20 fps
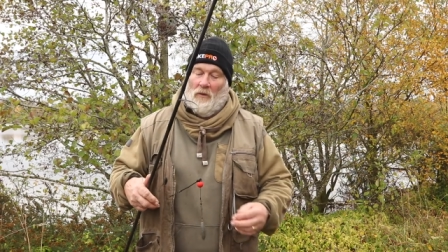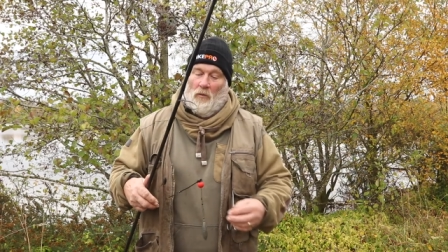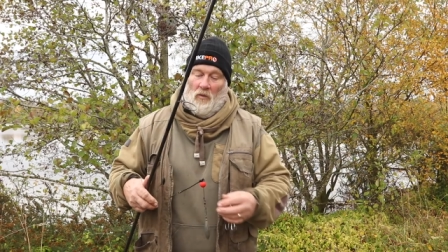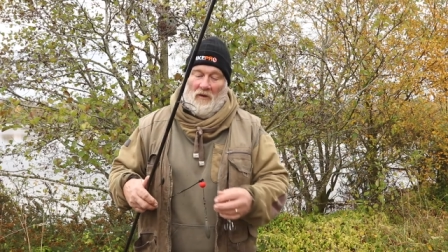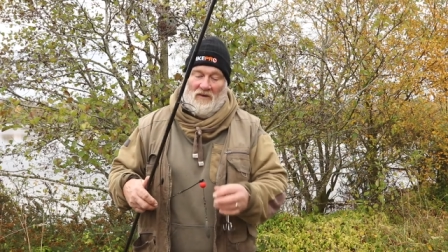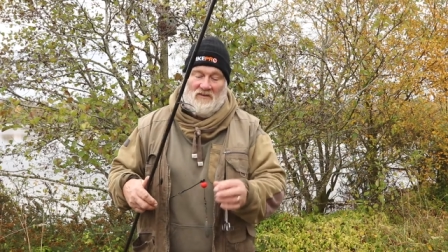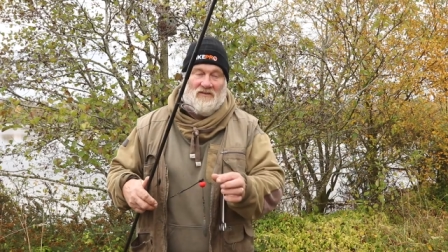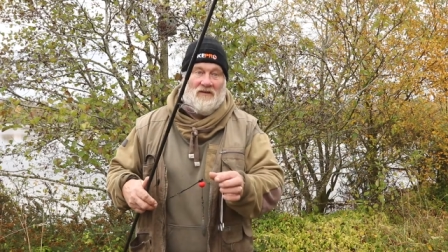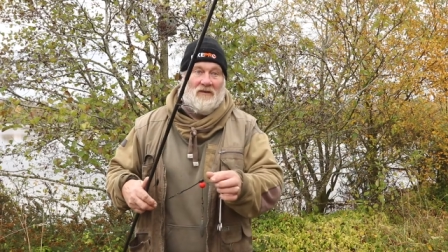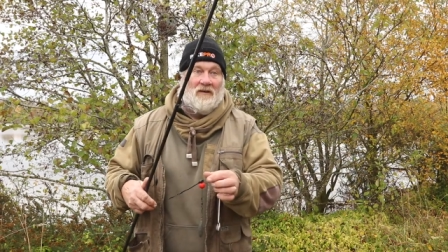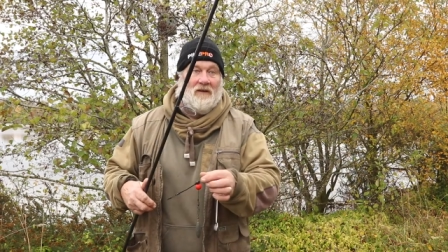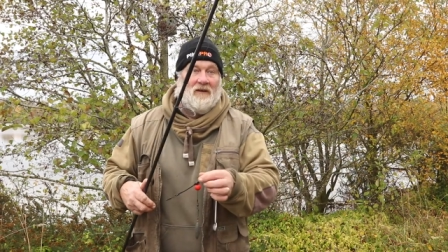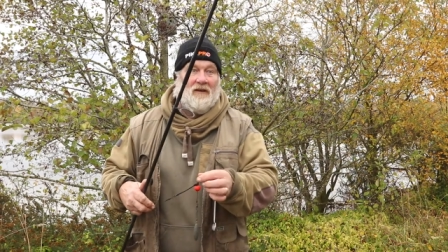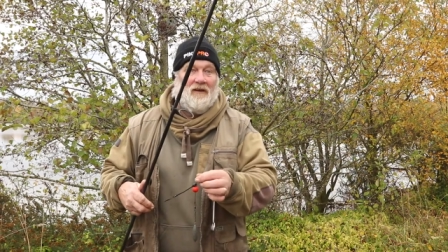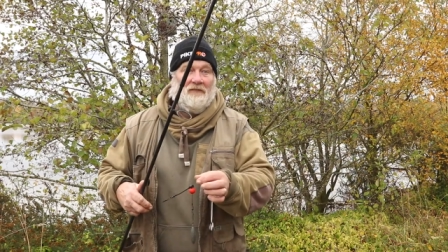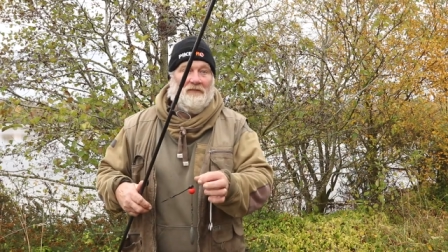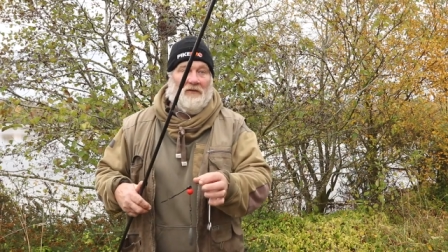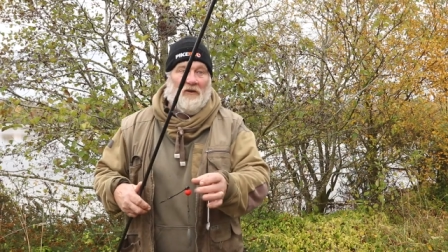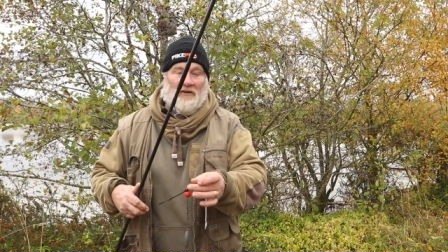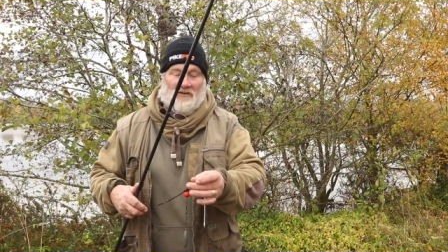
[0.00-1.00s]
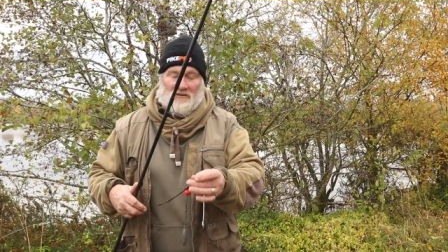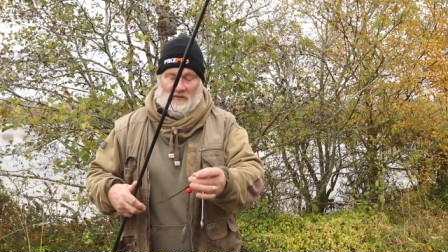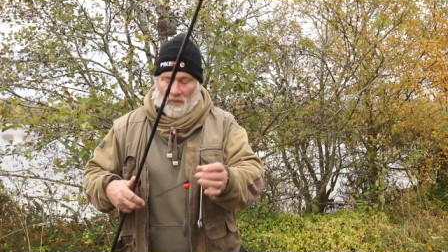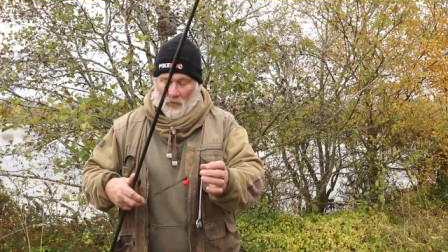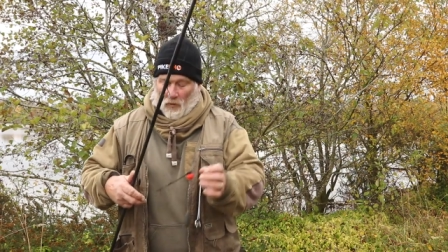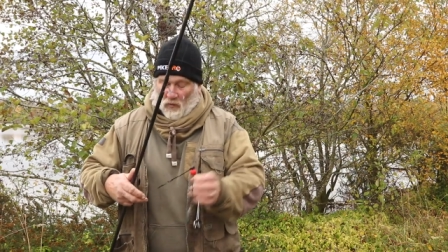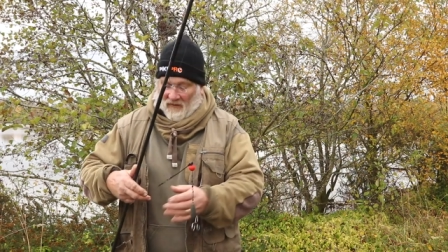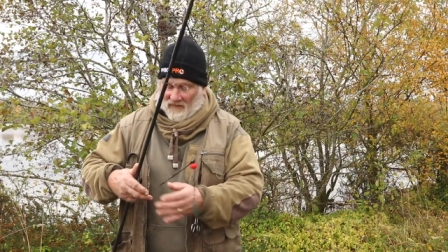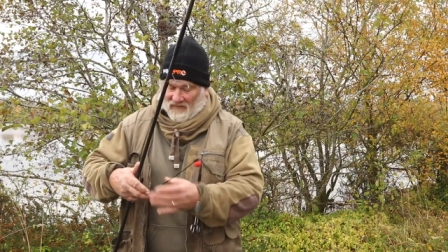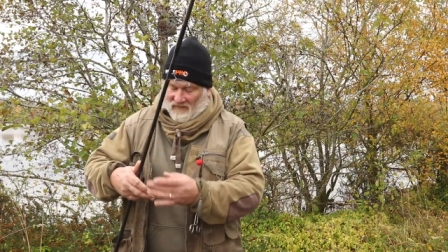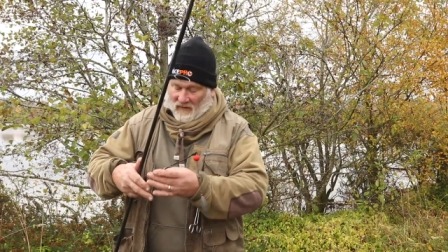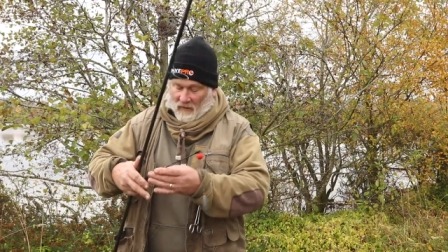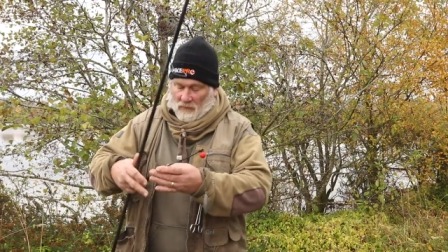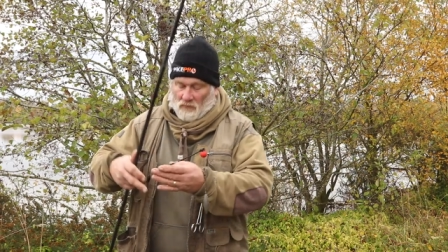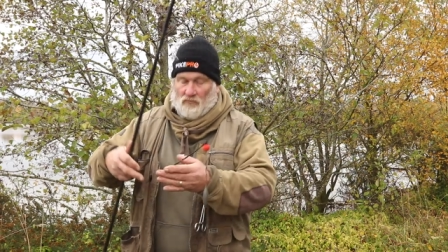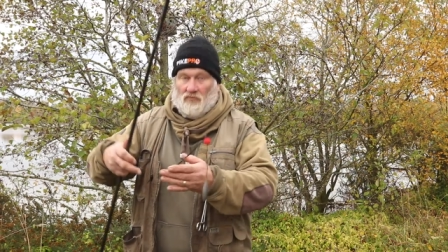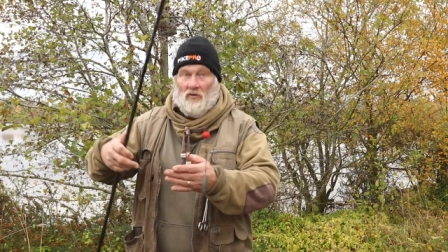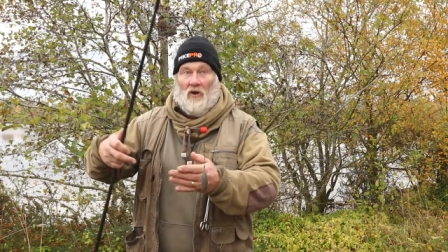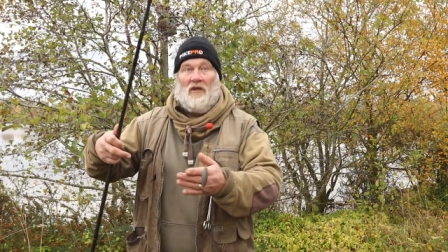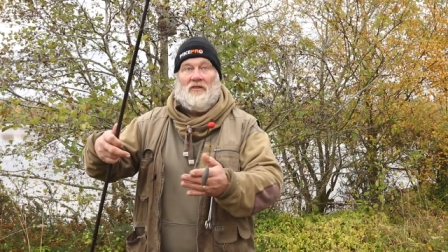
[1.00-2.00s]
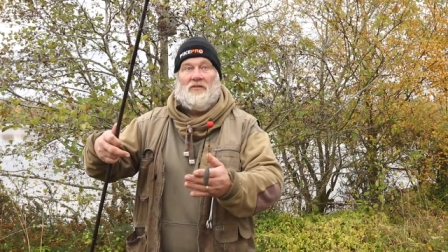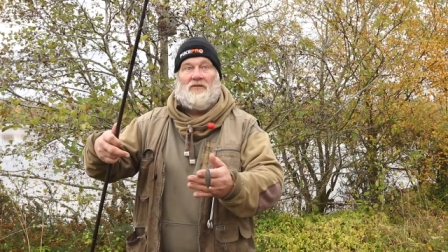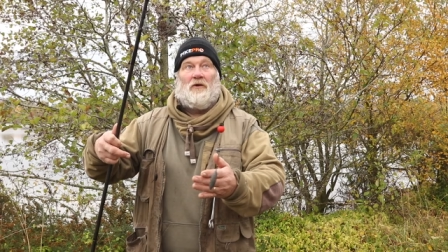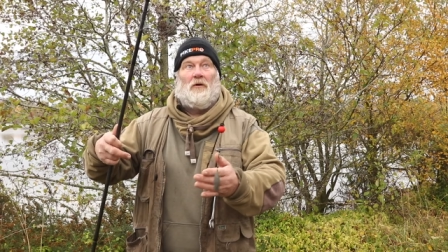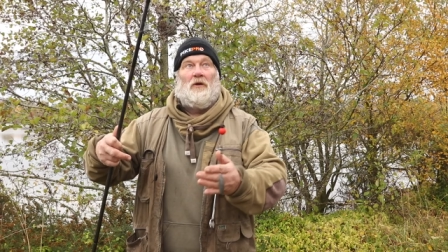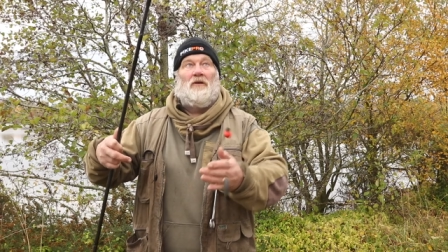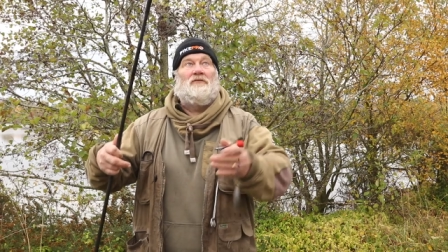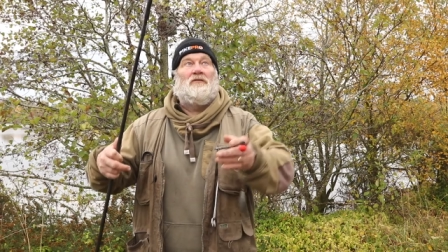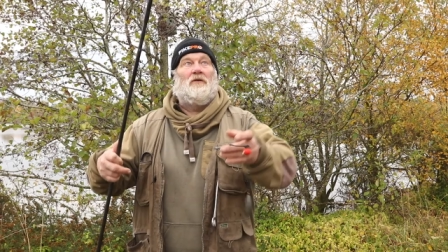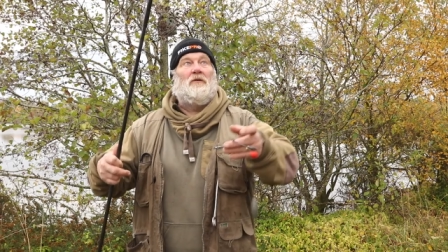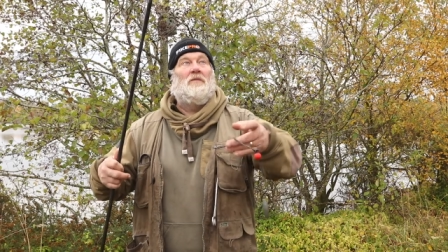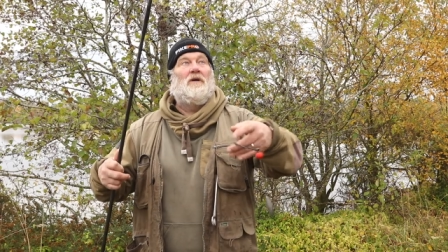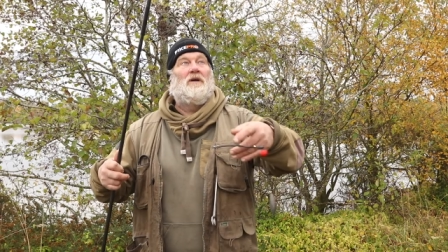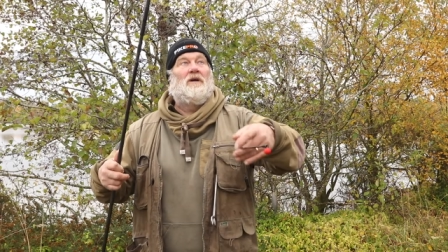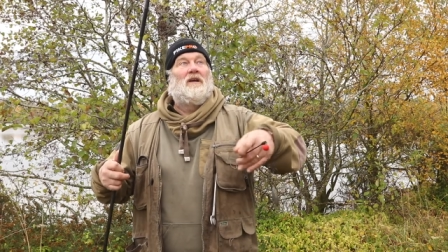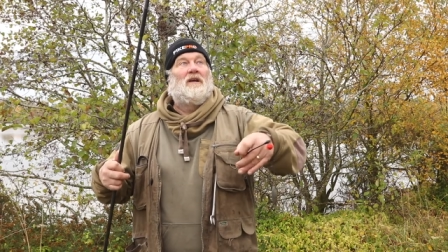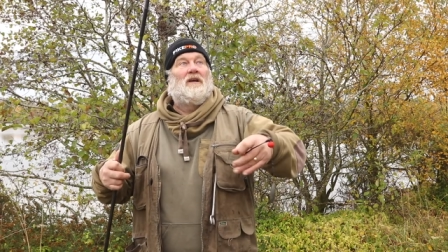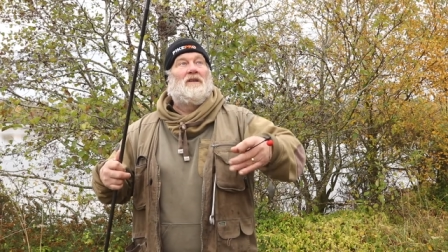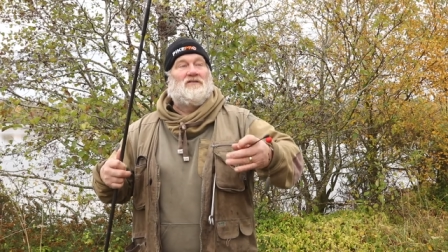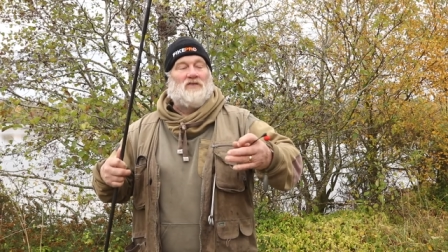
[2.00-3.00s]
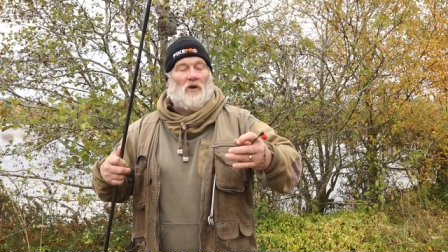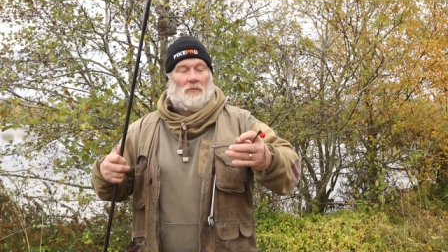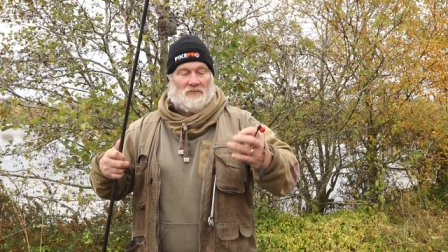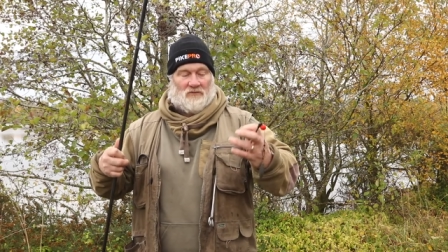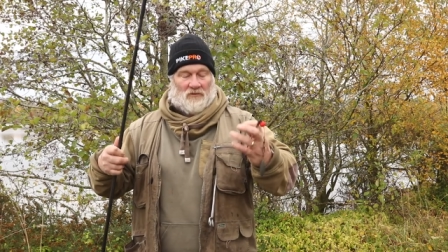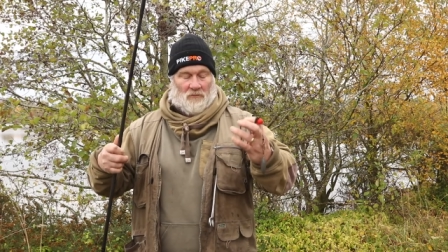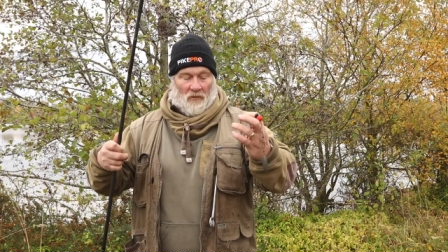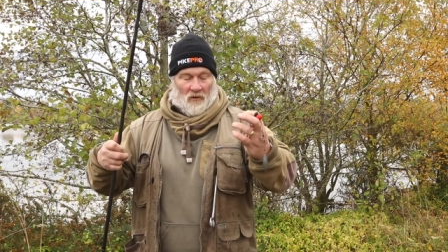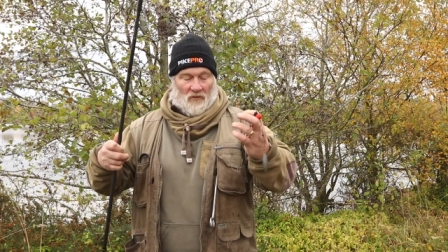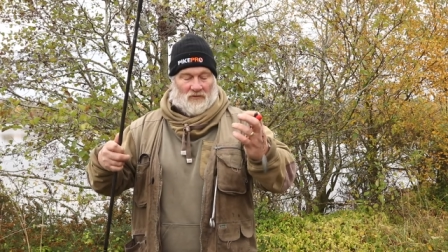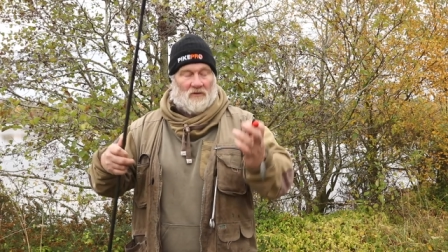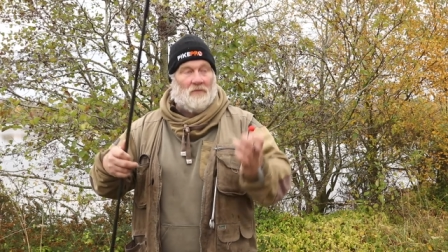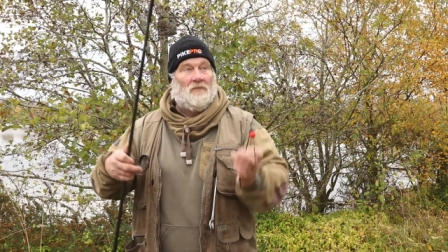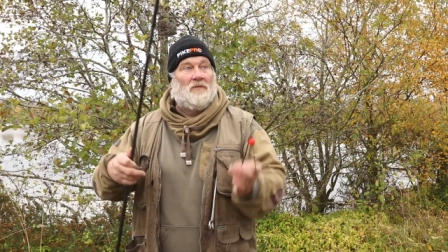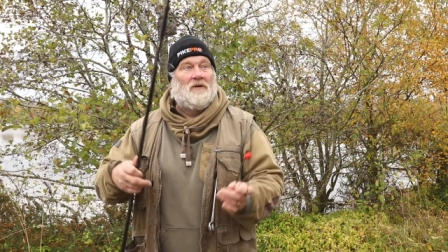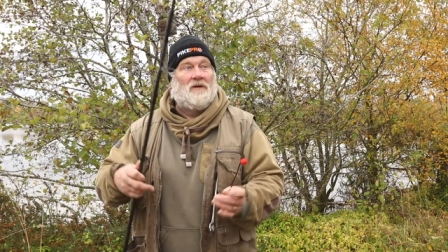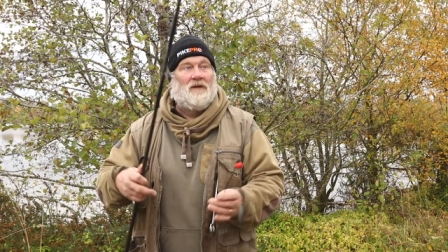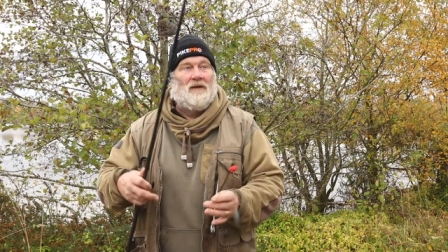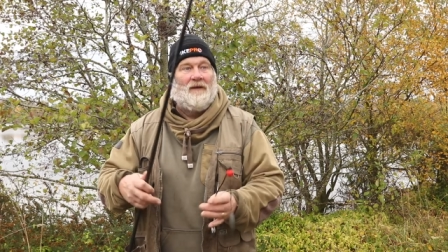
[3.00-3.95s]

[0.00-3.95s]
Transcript: which first of all, let's go right through it from top to bottom.